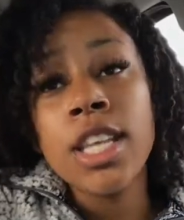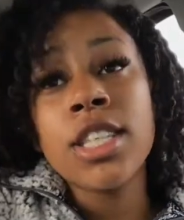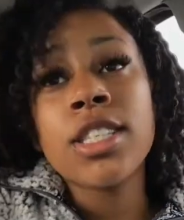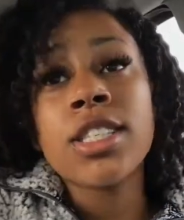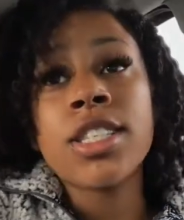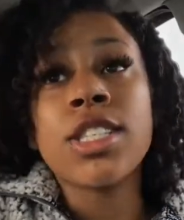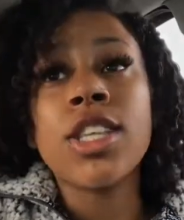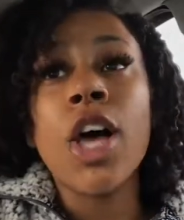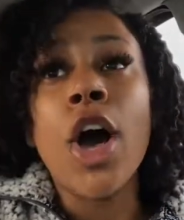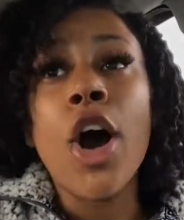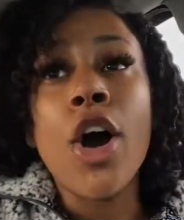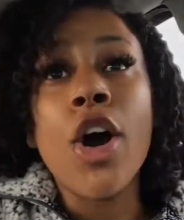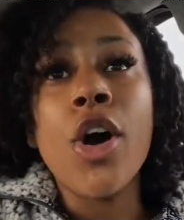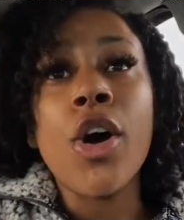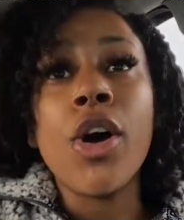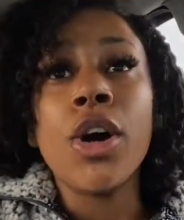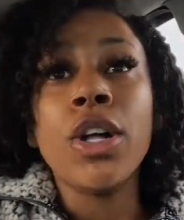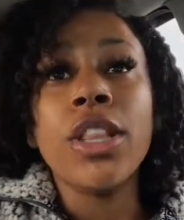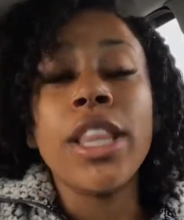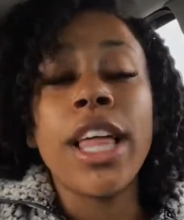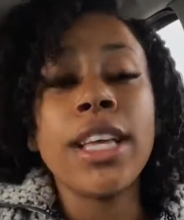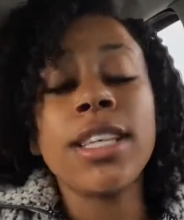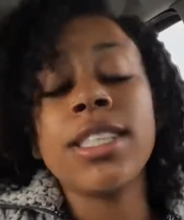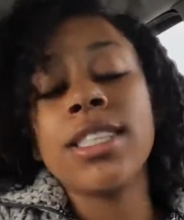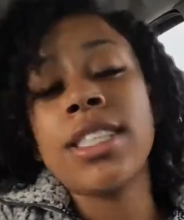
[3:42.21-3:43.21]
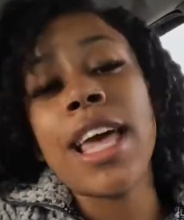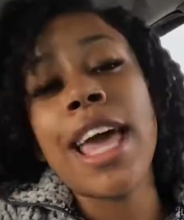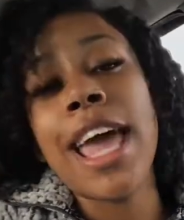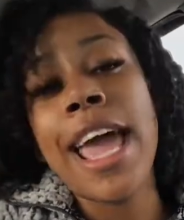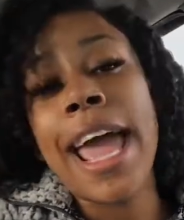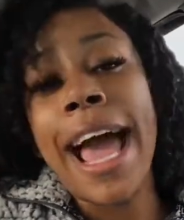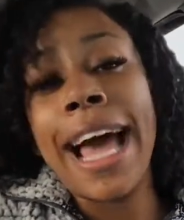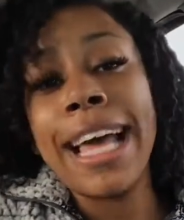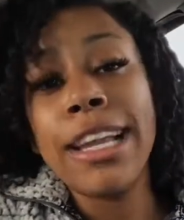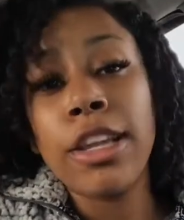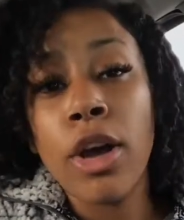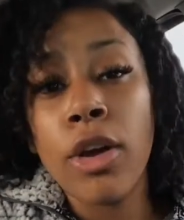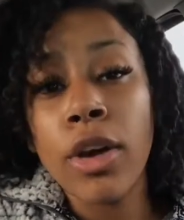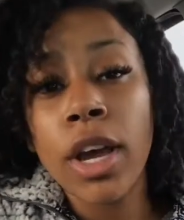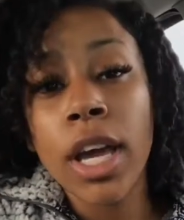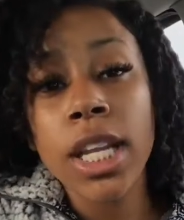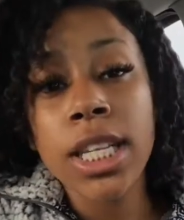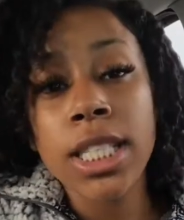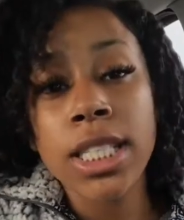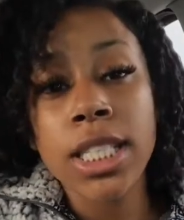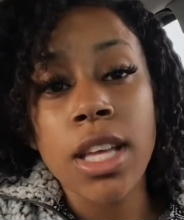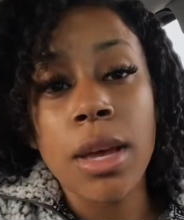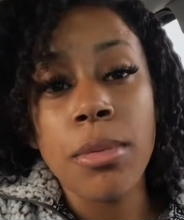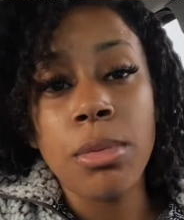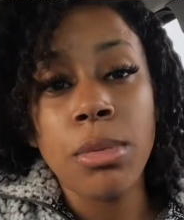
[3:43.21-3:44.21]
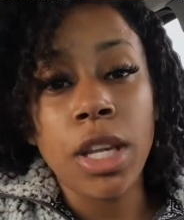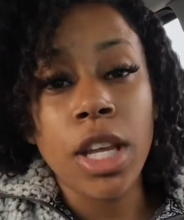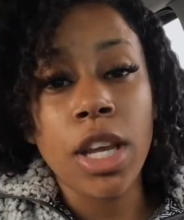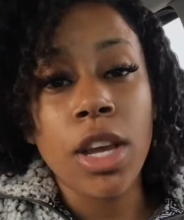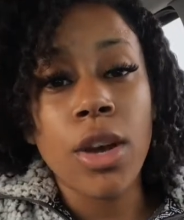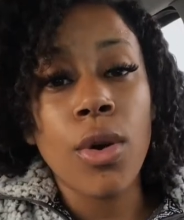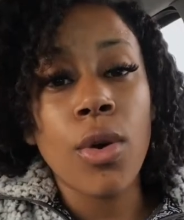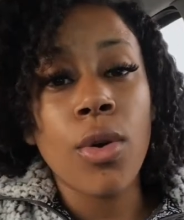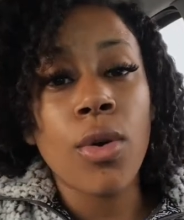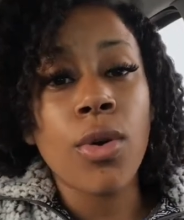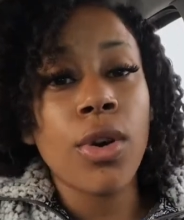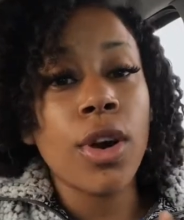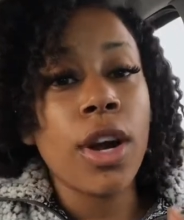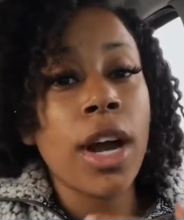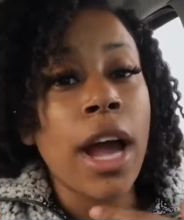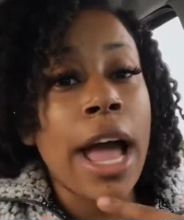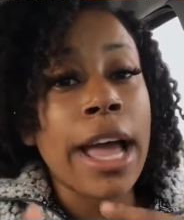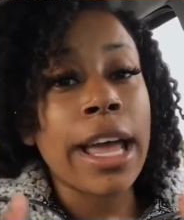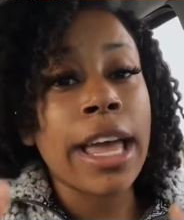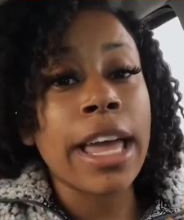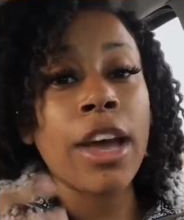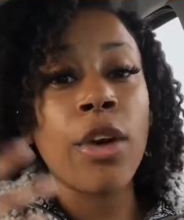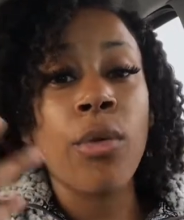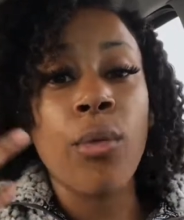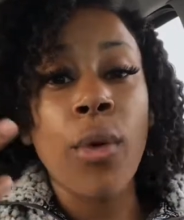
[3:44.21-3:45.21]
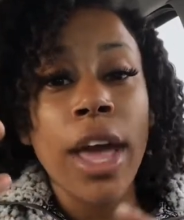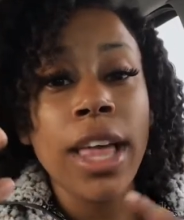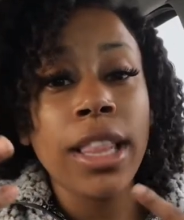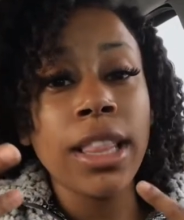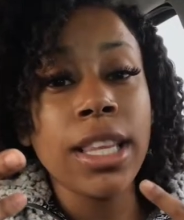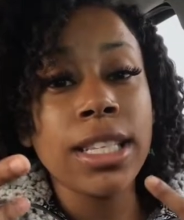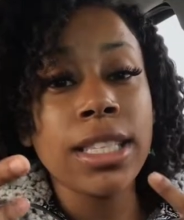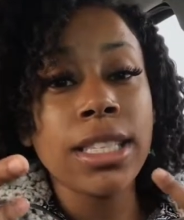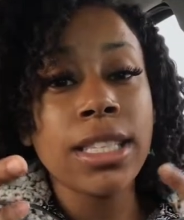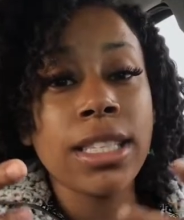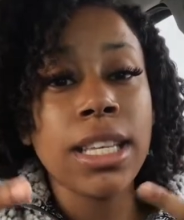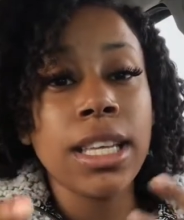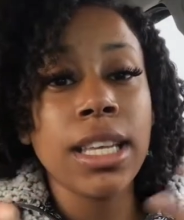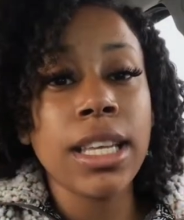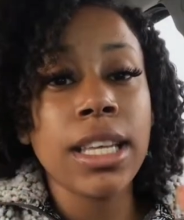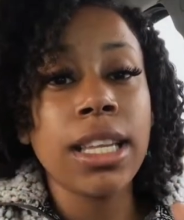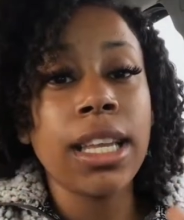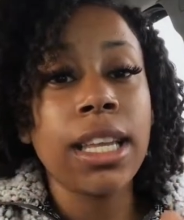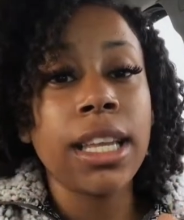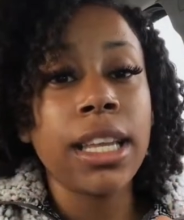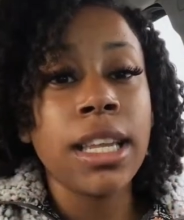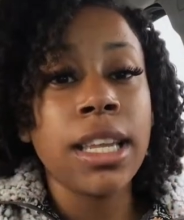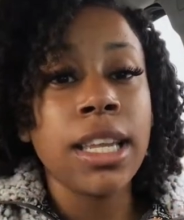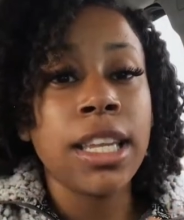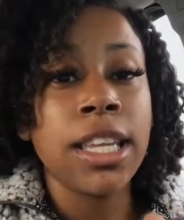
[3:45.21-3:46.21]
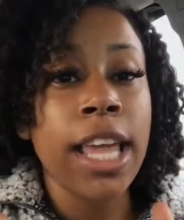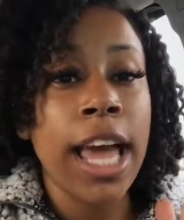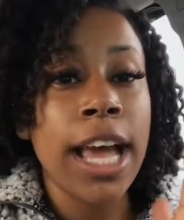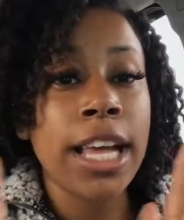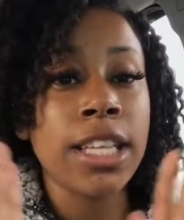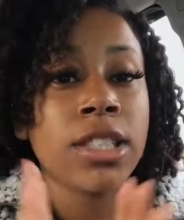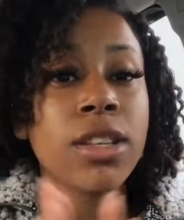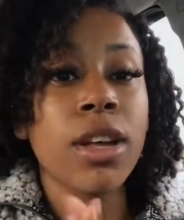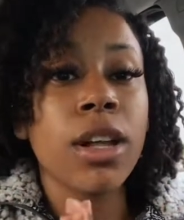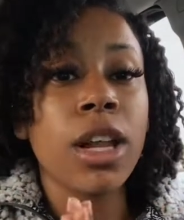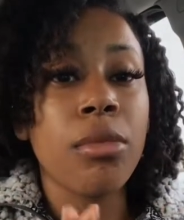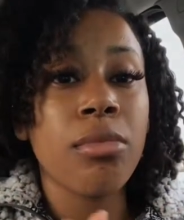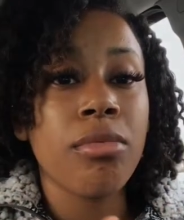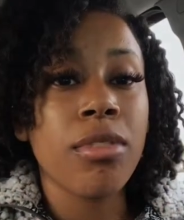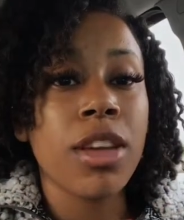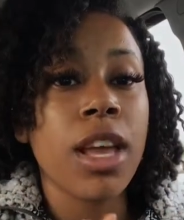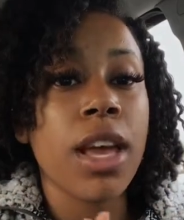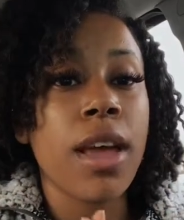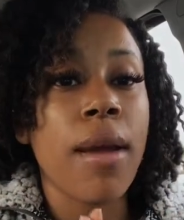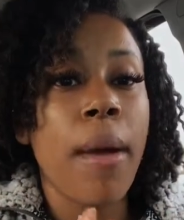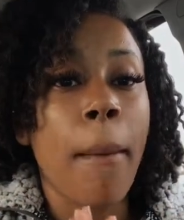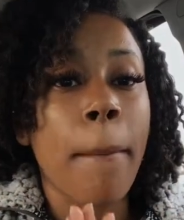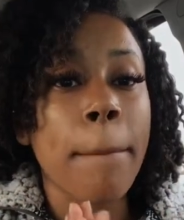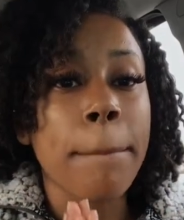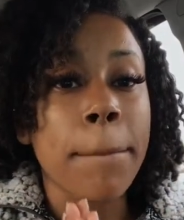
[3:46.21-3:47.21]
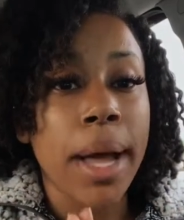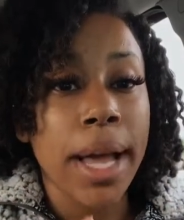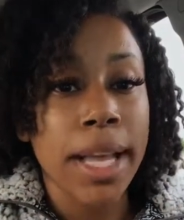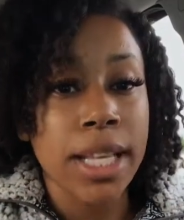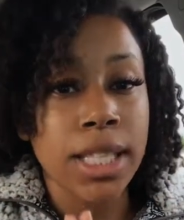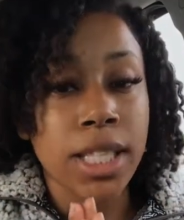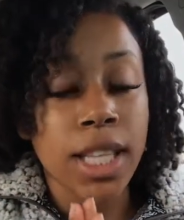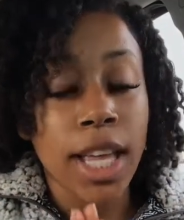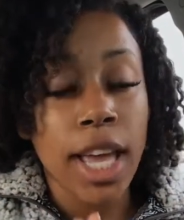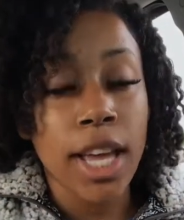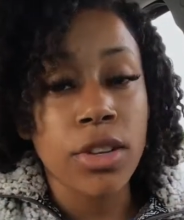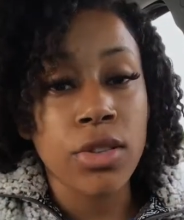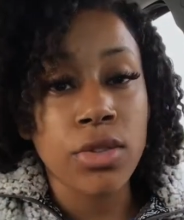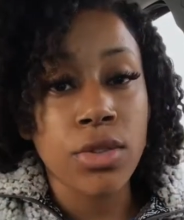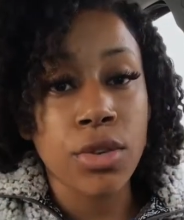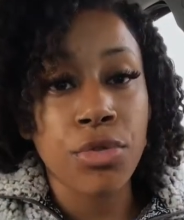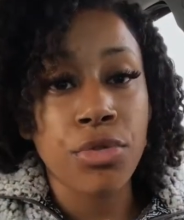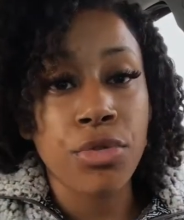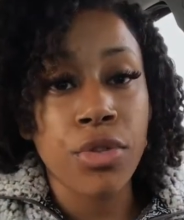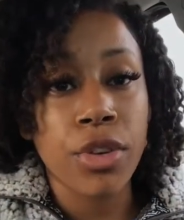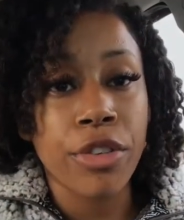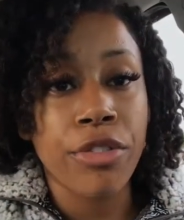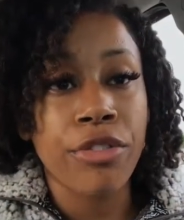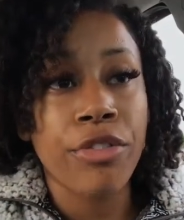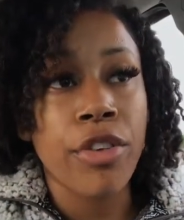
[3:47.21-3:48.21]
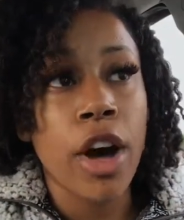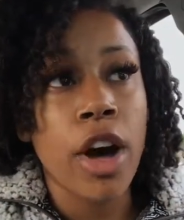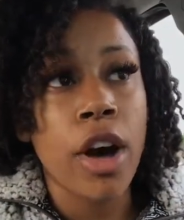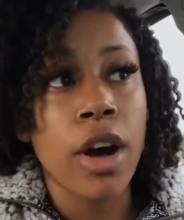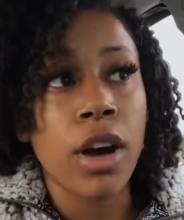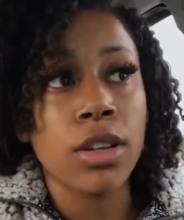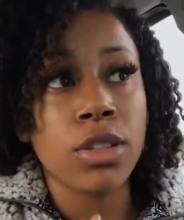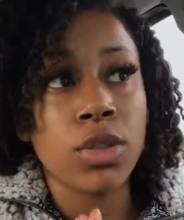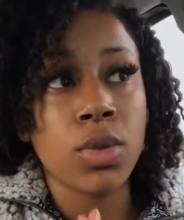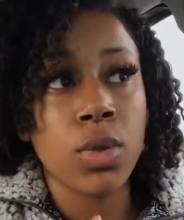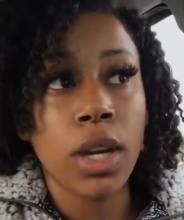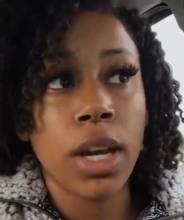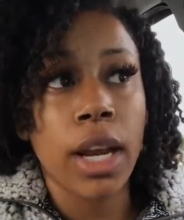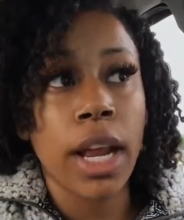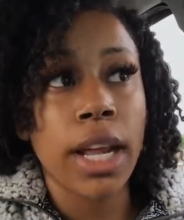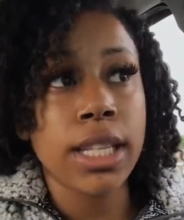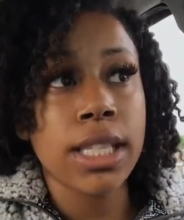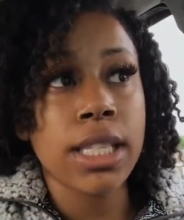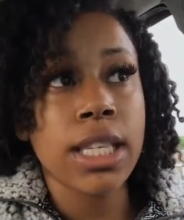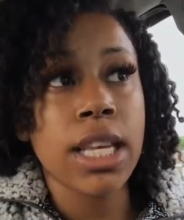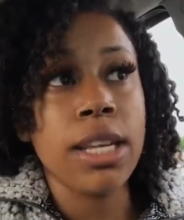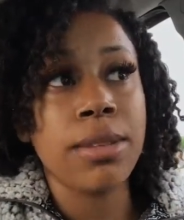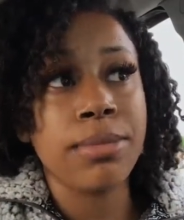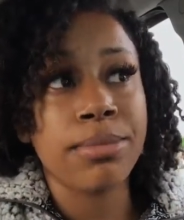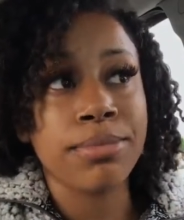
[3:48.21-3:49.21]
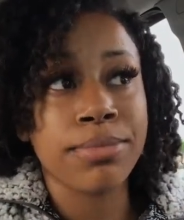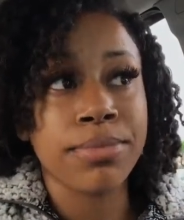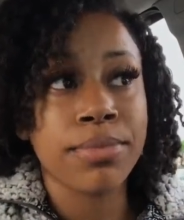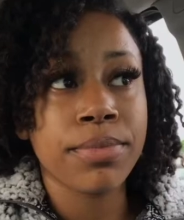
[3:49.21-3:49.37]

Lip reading: So let's say I don't get accepted or I get waitlisted, then that's gonna be my schedule for the fall 2019.